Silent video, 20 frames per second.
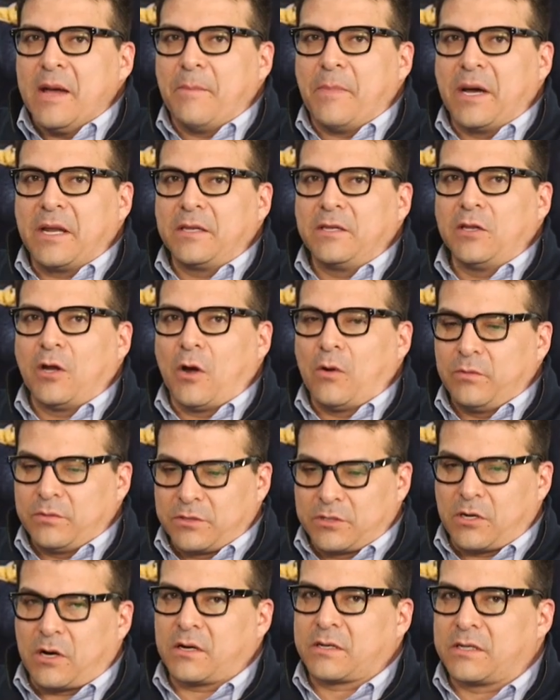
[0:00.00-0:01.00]
But you know,
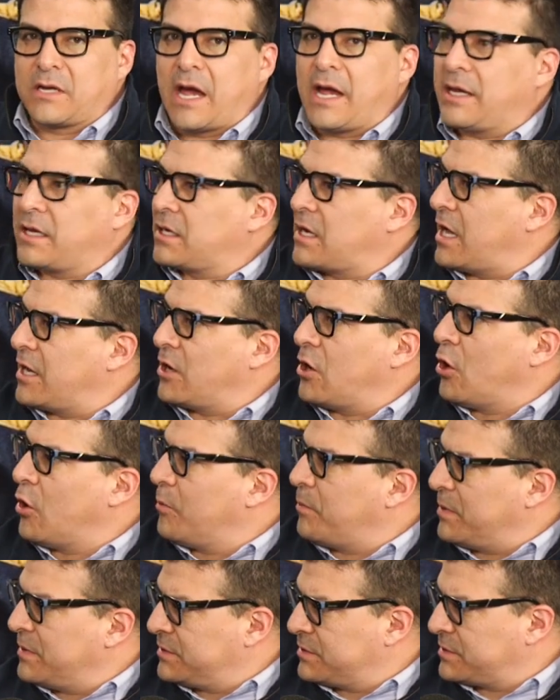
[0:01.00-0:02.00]
Dark Knight kind of
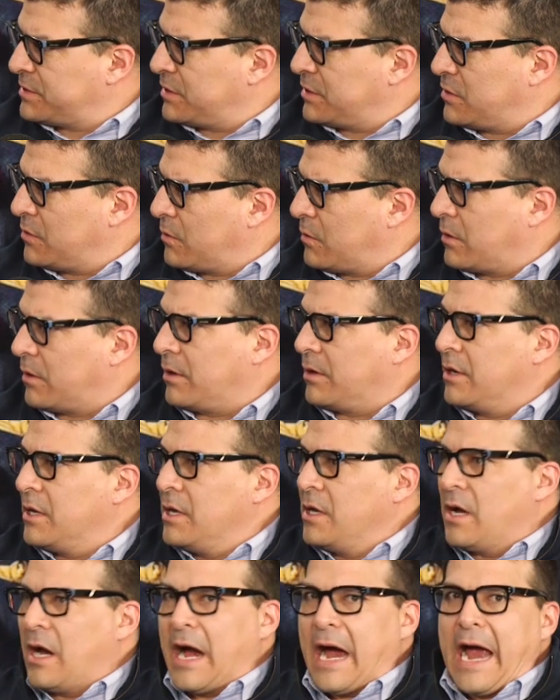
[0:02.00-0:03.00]
opens the door.
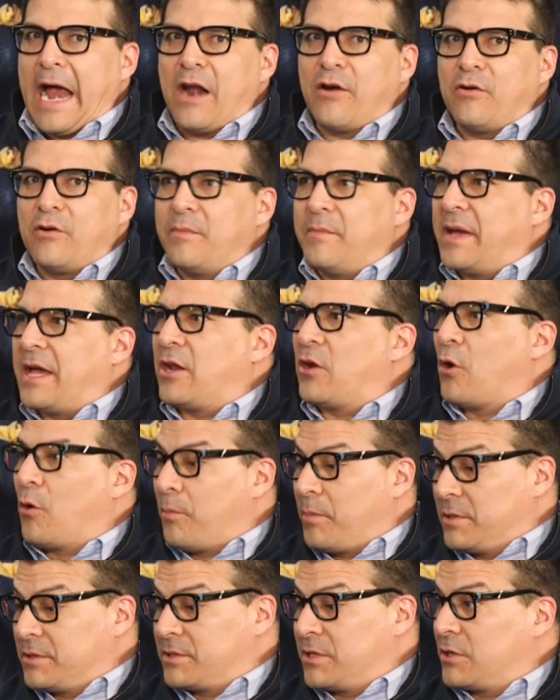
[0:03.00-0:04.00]
Mm -hmm. Iron Man
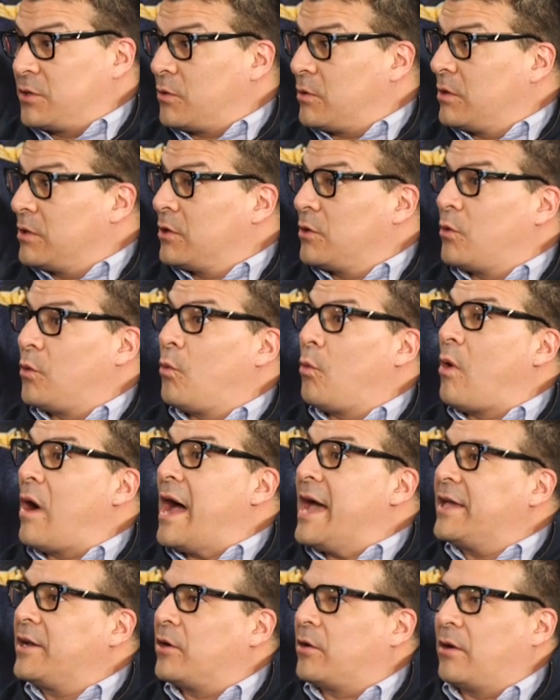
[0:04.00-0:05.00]
opens the door a little
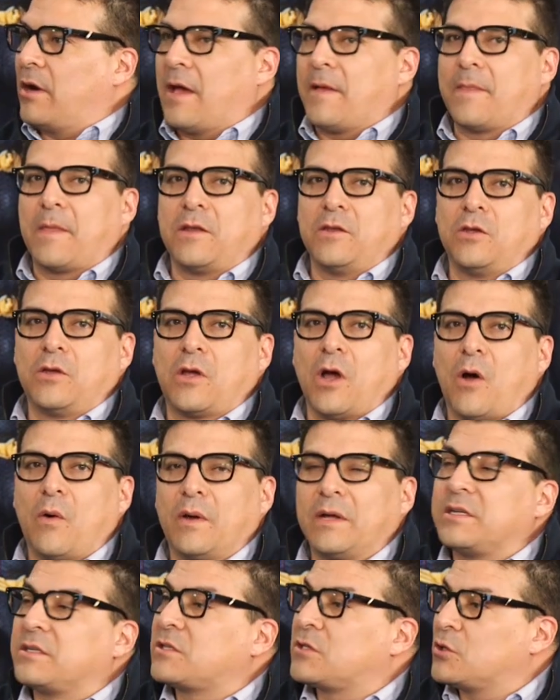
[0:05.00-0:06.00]
wider, mm -hmm. and then you mm-hmm.
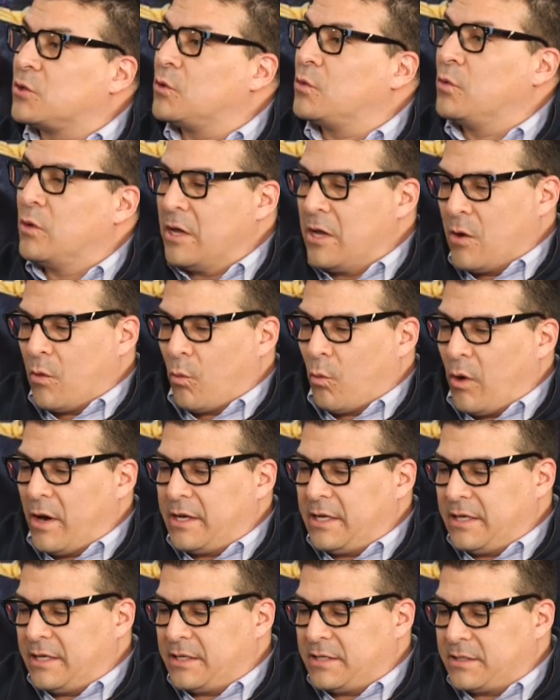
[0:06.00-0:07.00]
go into
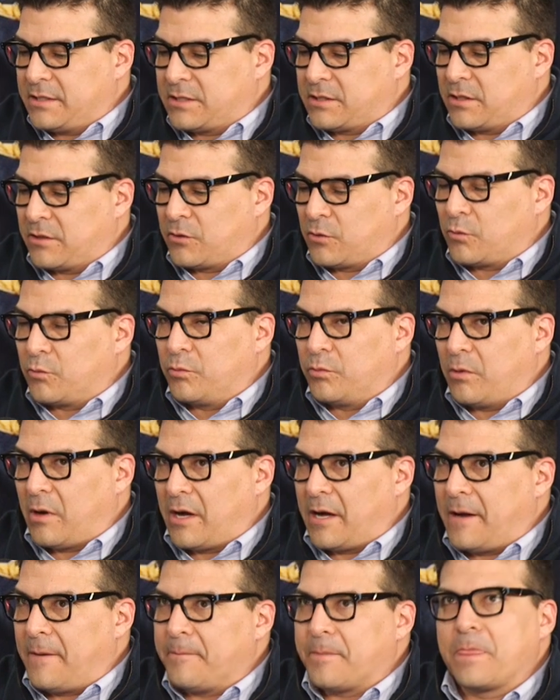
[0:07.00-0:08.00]
what is the
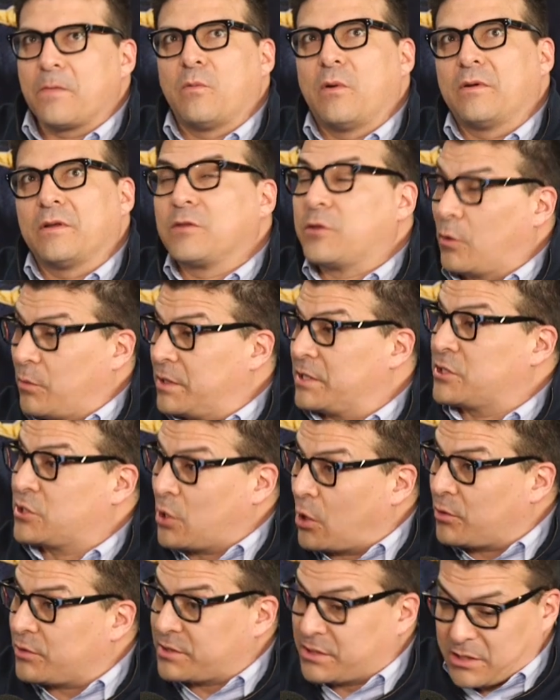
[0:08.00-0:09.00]
um, what the
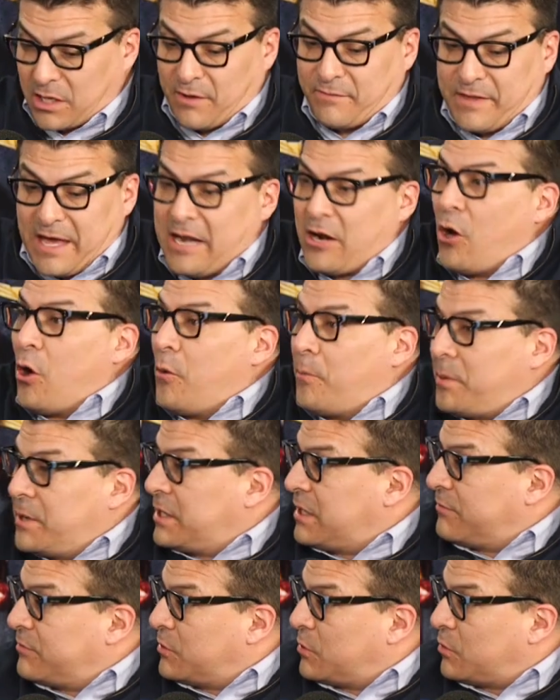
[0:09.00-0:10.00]
results of that
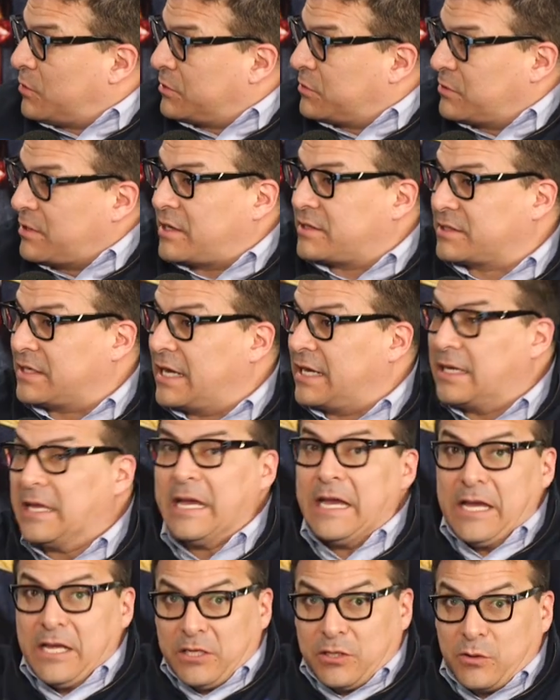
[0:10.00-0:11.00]
opening of the door in 2008
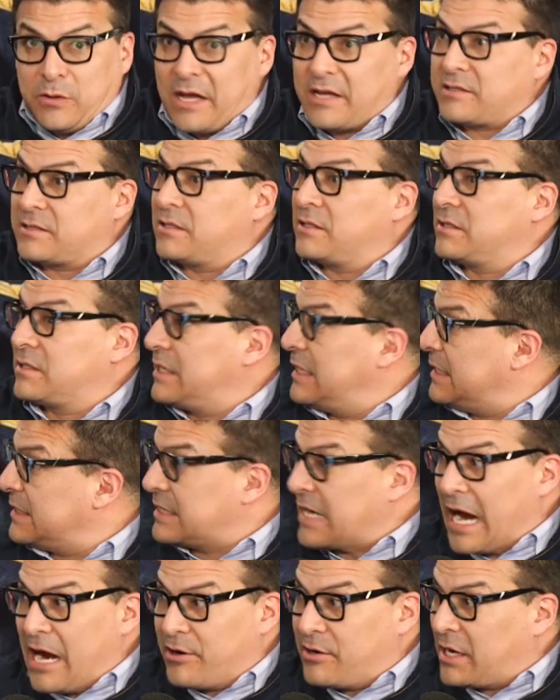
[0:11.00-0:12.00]
2000, the
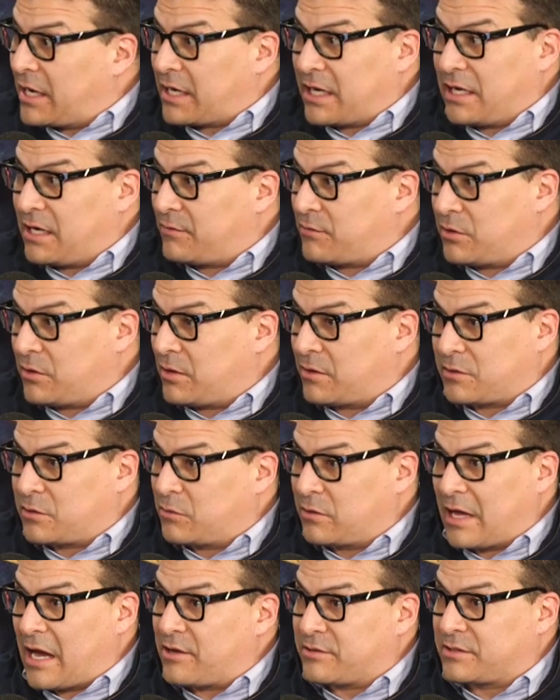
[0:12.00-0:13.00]
entire decade of the
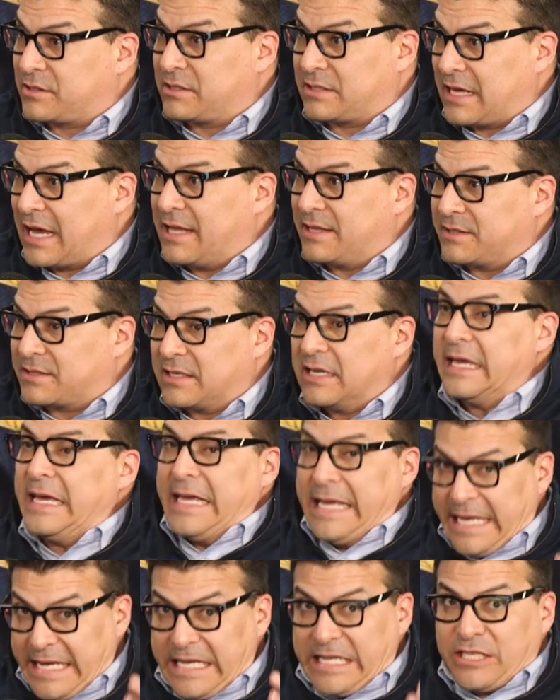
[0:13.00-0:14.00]

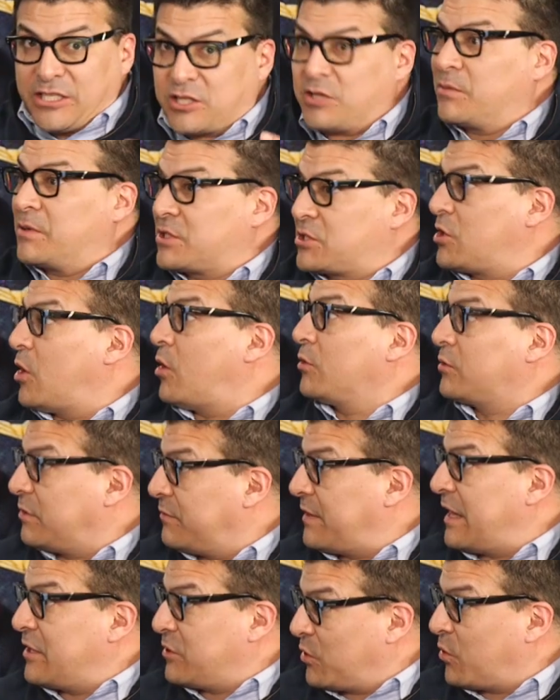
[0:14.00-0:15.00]
2010s is the result
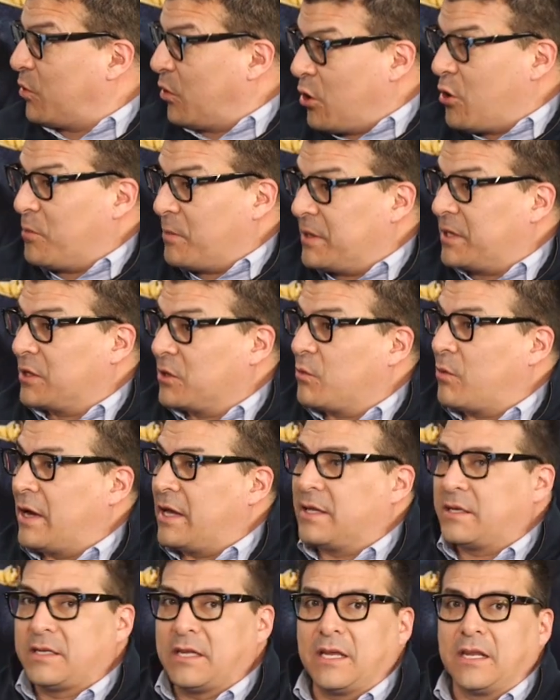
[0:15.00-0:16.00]
of that door opening the
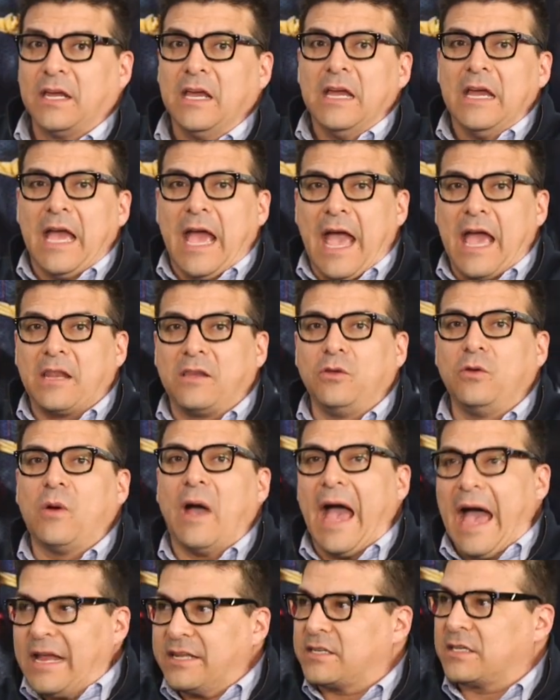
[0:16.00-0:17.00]
way it did. And you
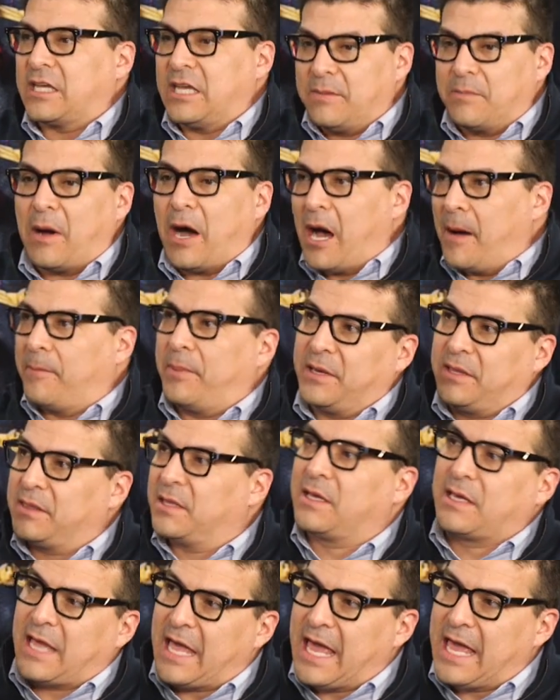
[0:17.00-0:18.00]
had to keep upping
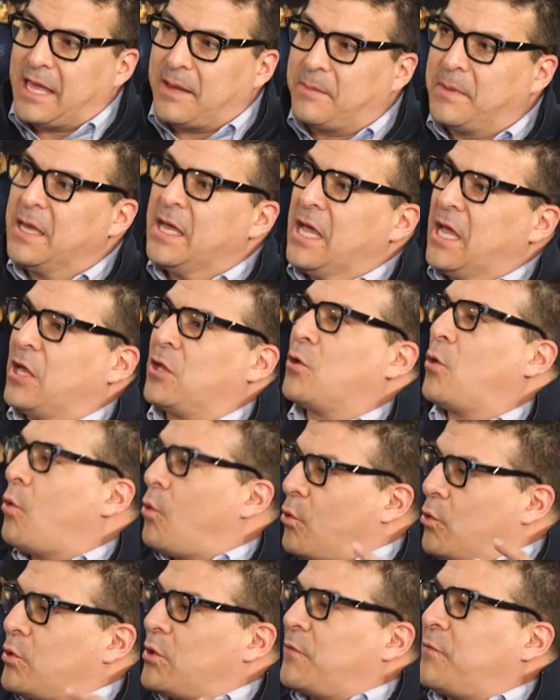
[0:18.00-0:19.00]
the game in
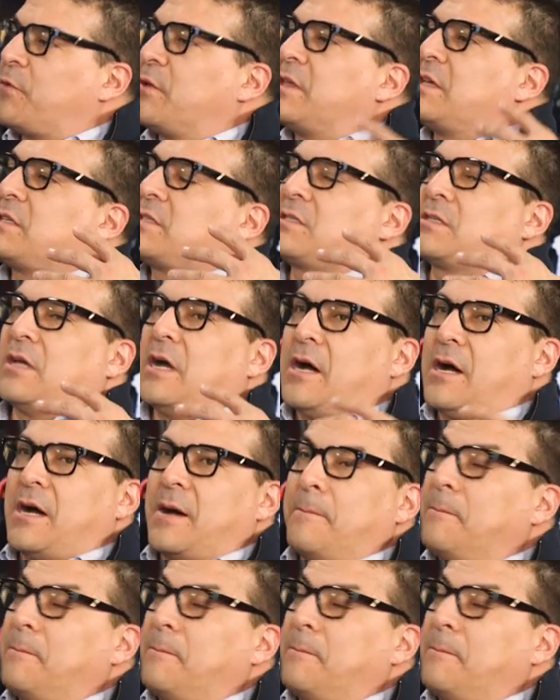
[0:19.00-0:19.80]
order for this uh,